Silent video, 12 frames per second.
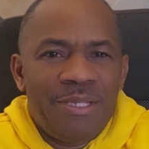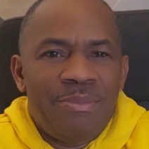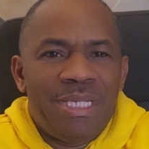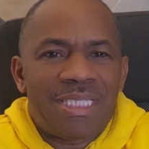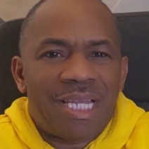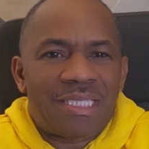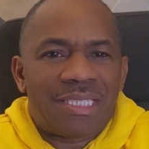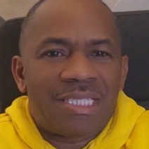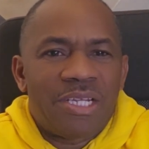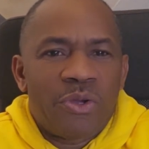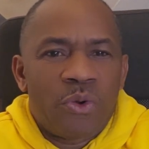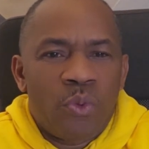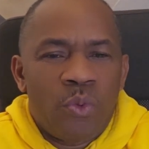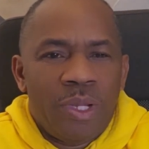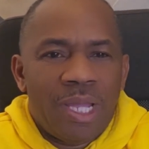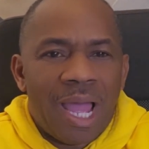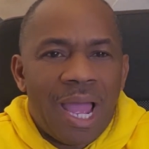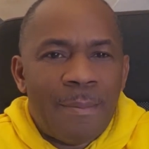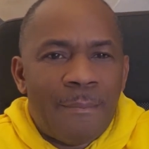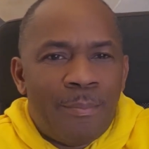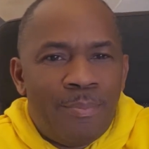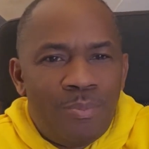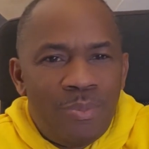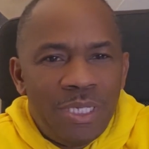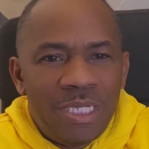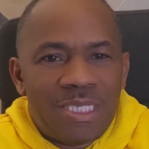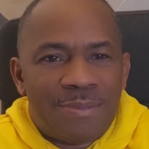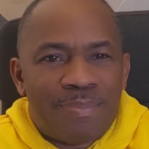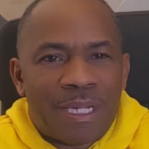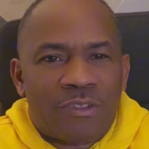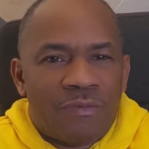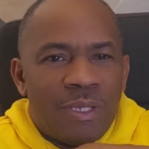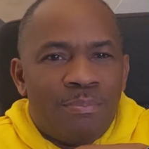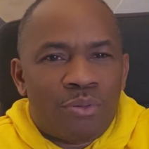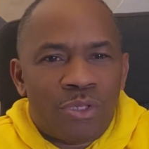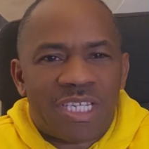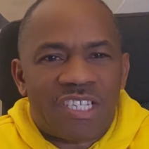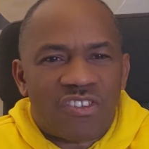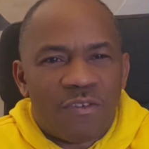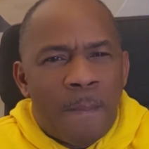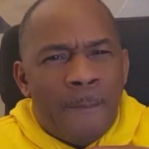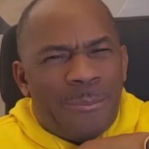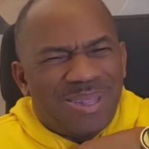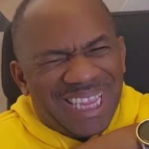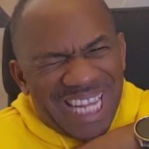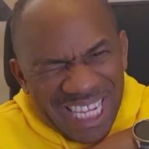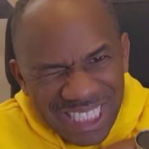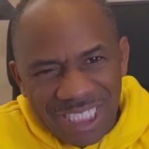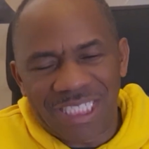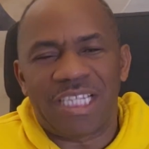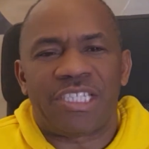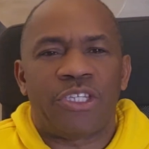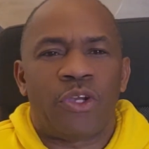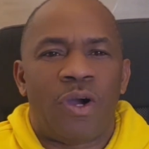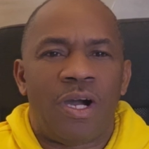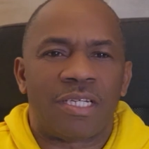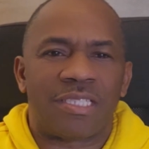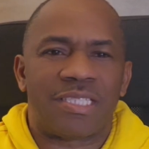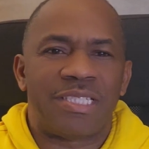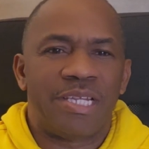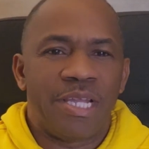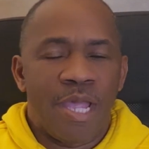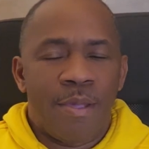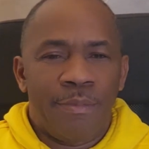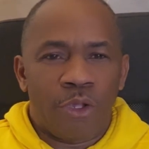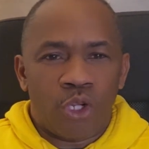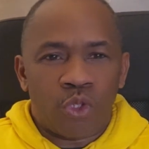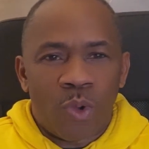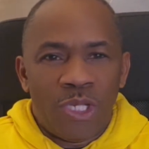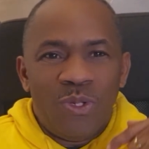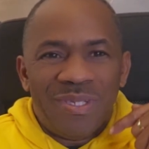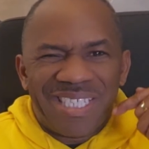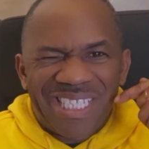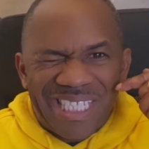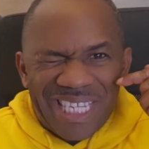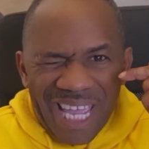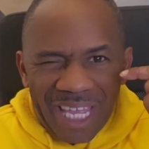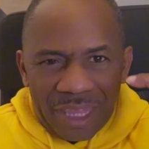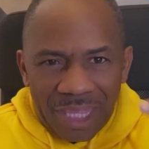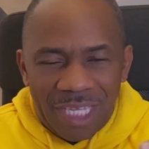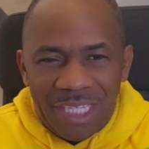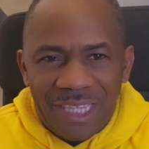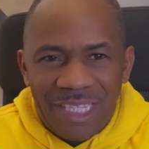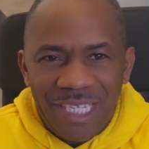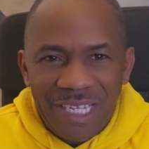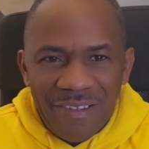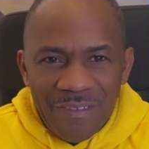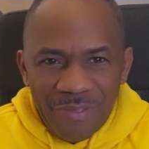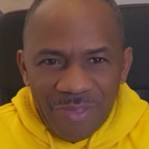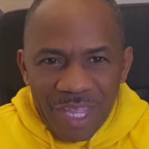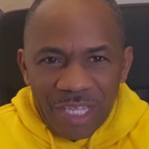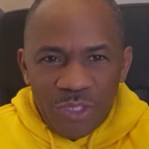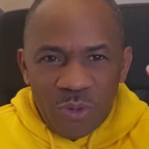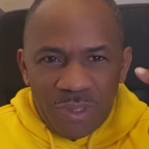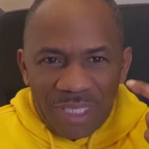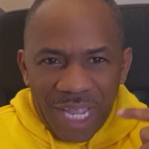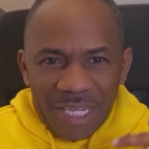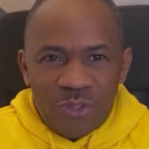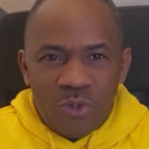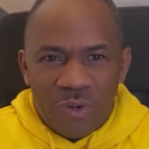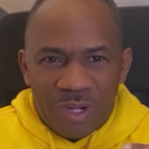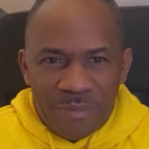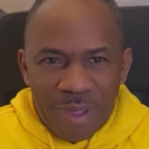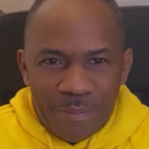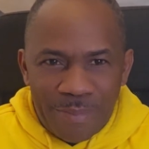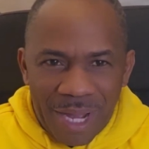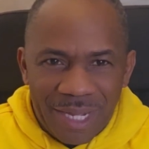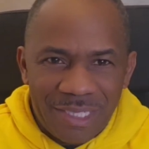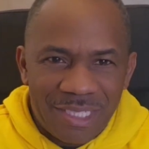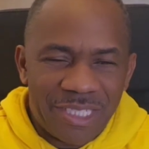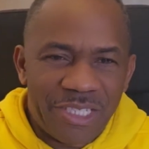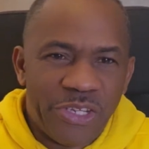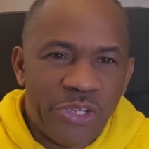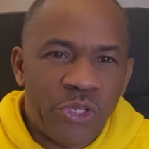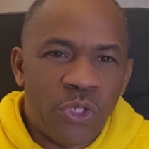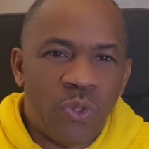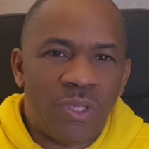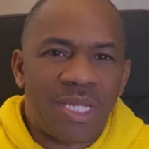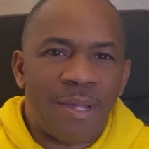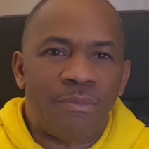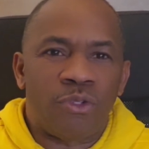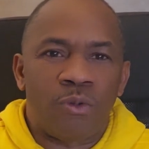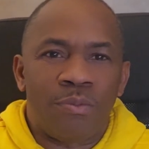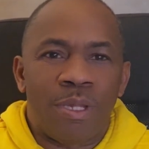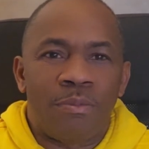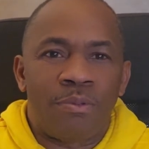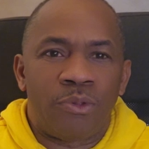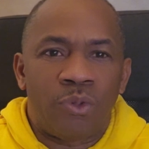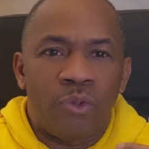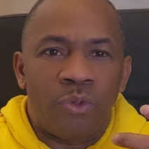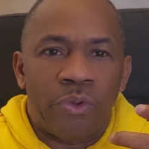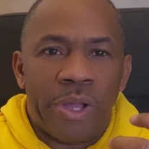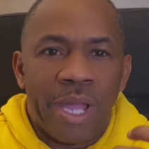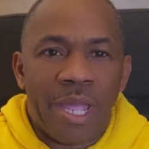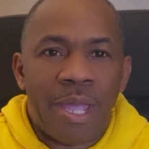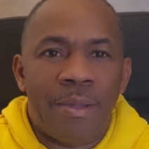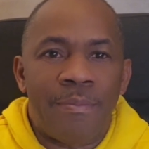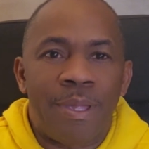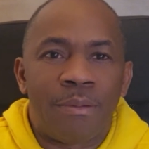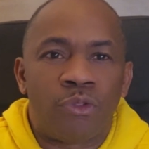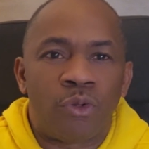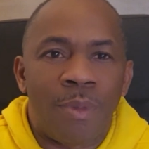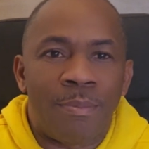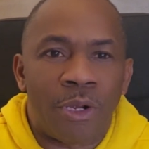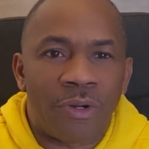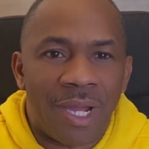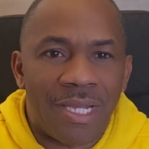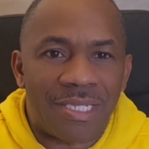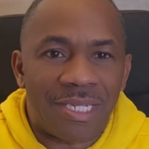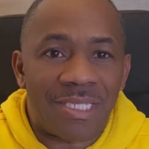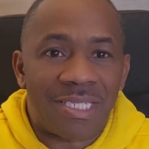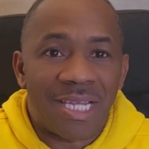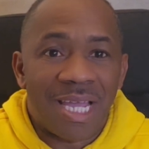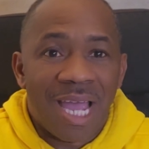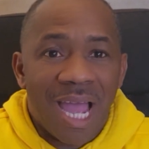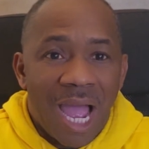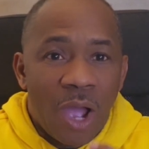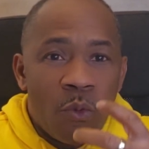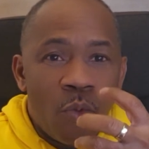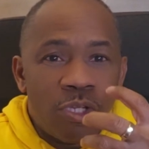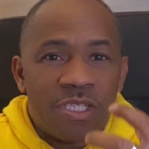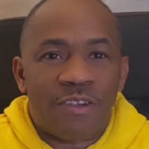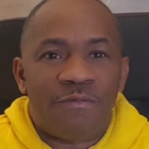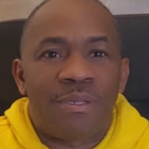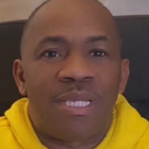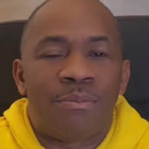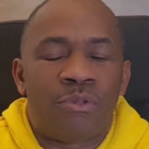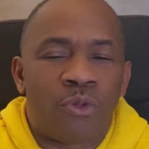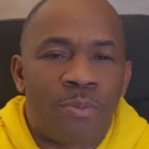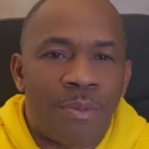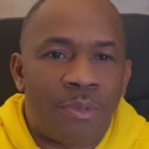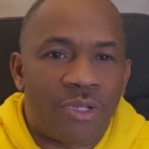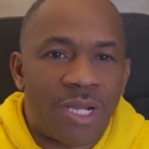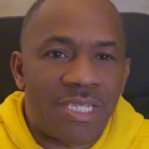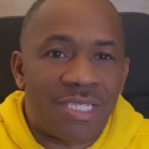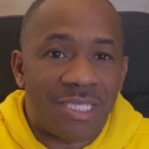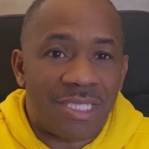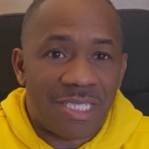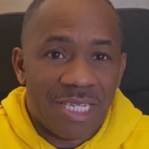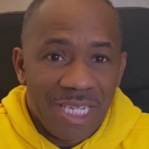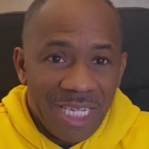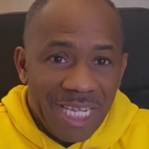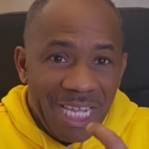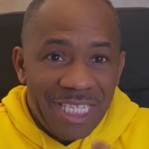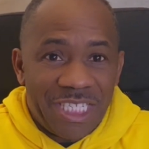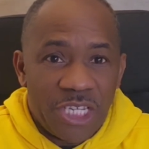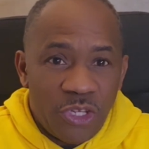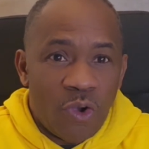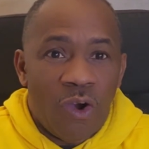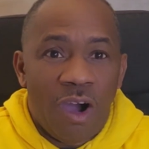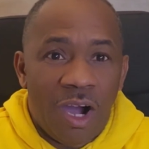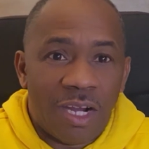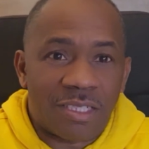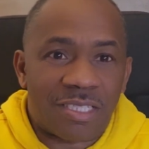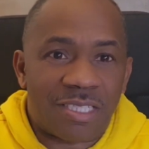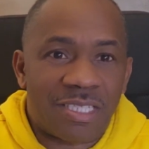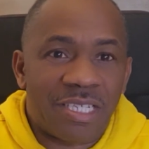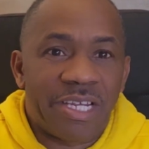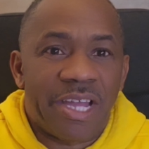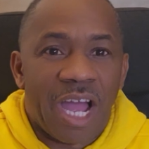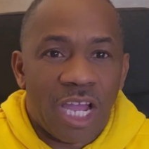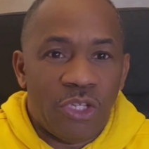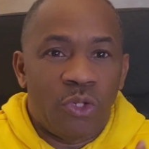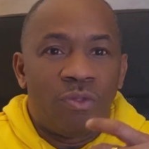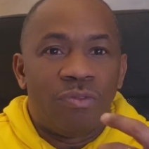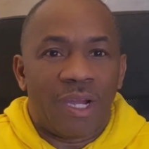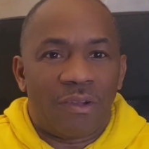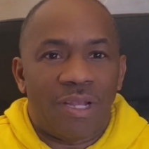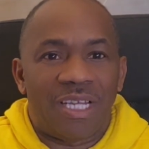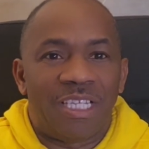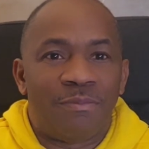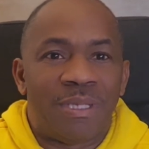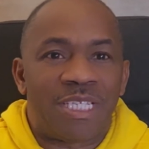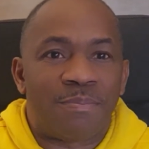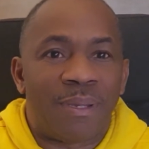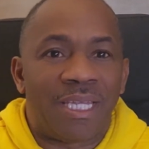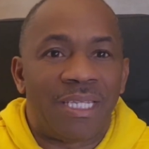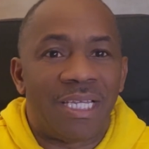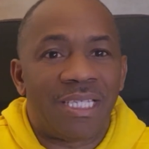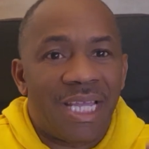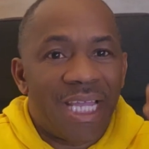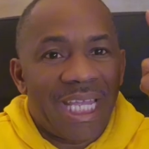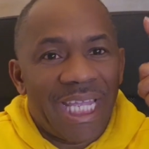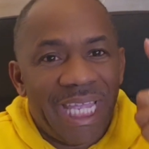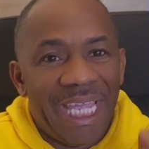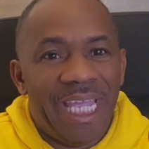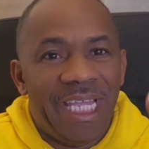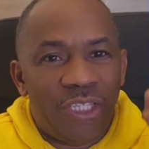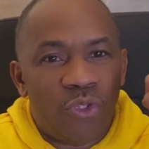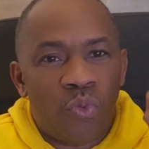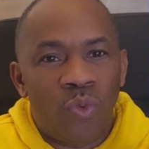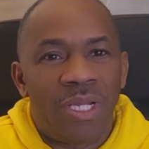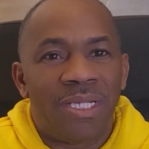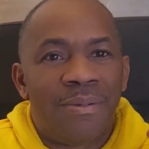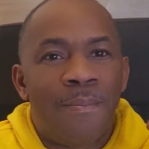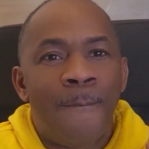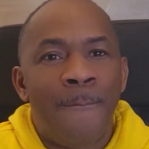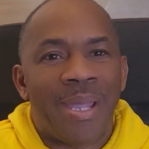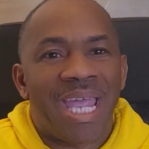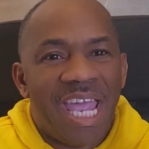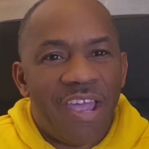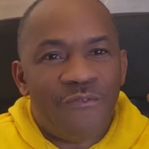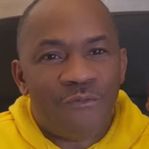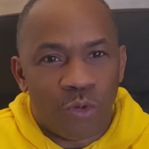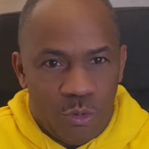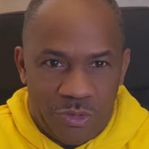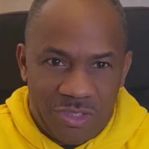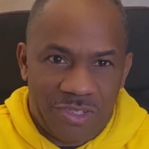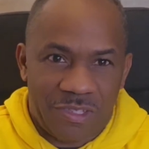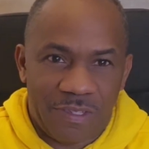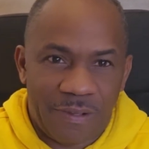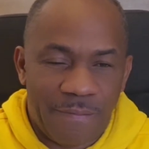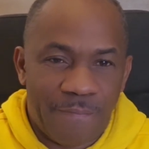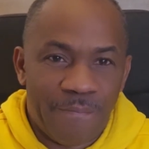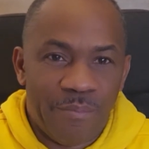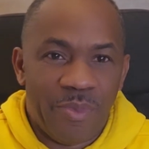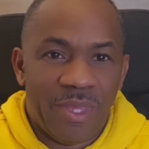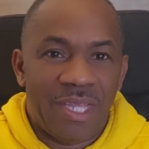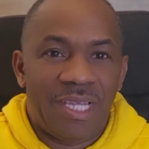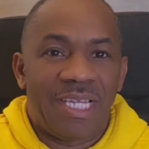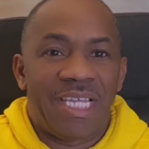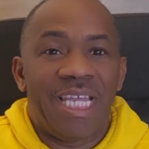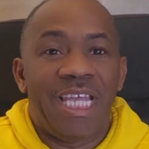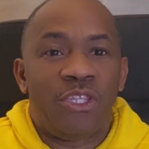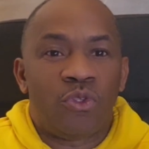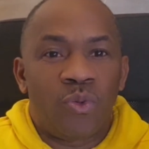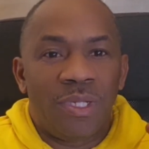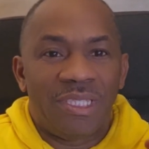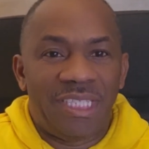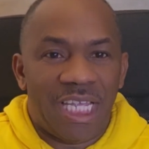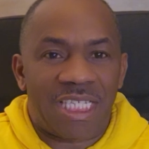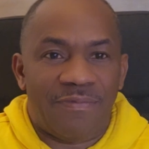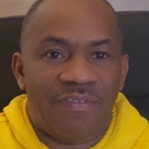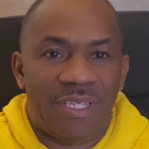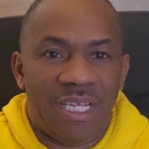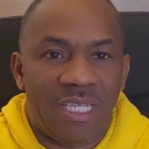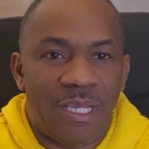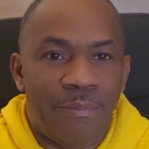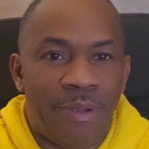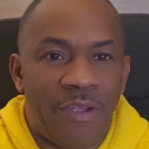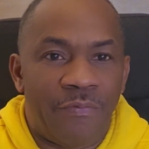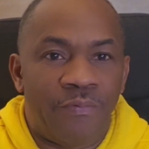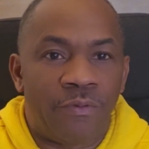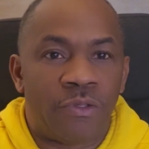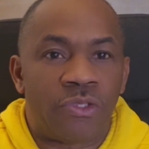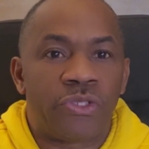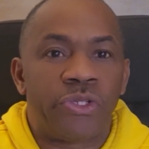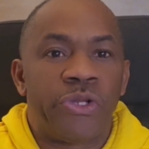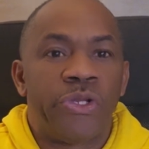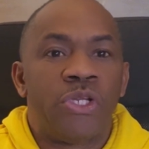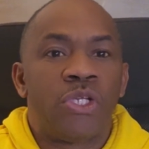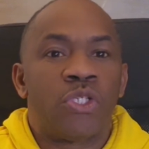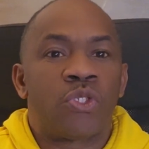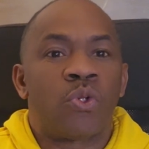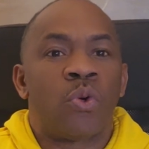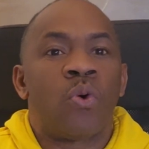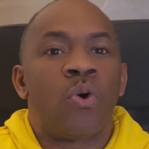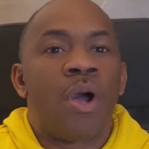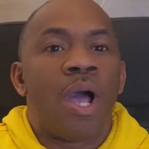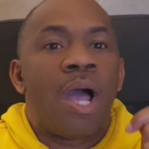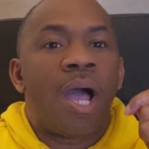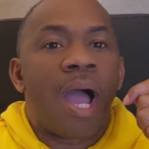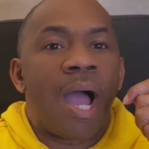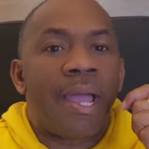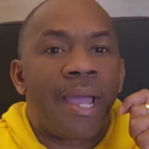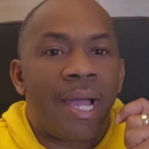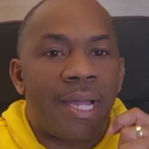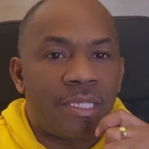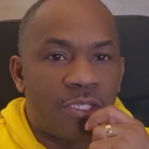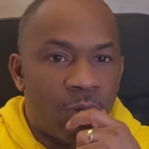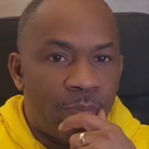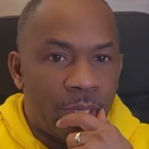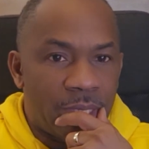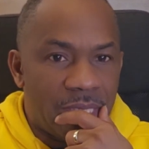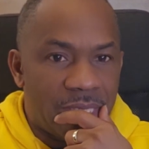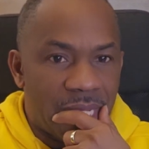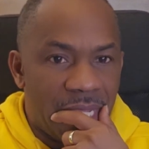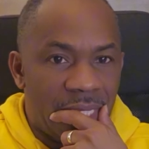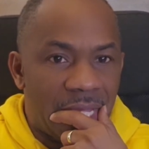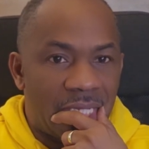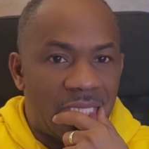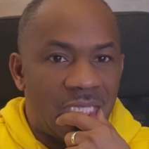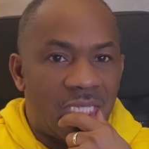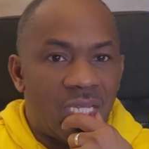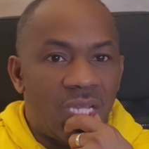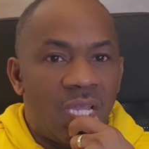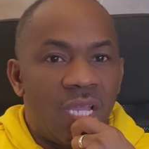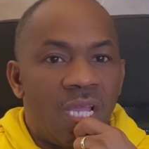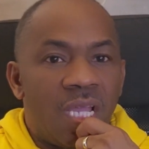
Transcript: means that we are, it's part of the process of planting it in your heart. Because when you say a thing, then you tend to remember it. You tend to be able to memorize it. And once you have been able to memorize it, it's in your heart. And you regularly be speaking it, it will bear fruit. It will definitely bear fruit. So I had somebody saying that